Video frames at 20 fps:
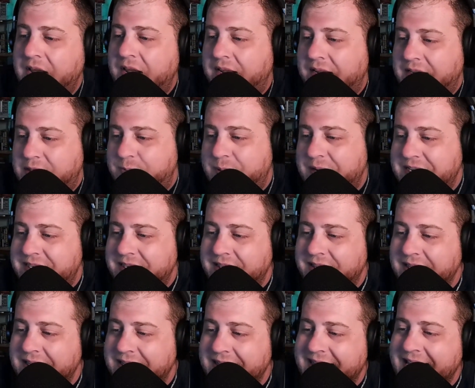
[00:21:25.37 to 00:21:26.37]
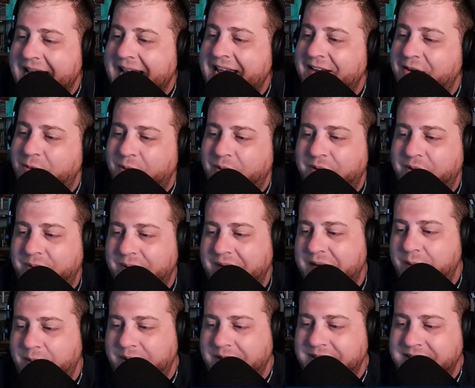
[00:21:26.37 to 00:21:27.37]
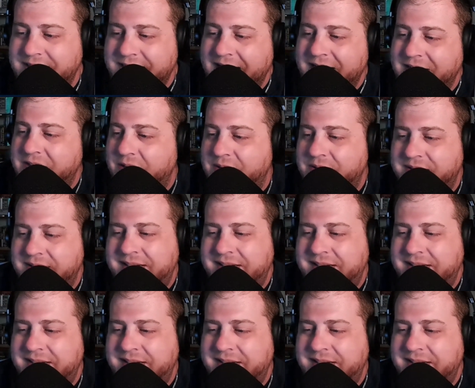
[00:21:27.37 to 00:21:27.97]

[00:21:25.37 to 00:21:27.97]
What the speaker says: It's basically that or Gregory Santos.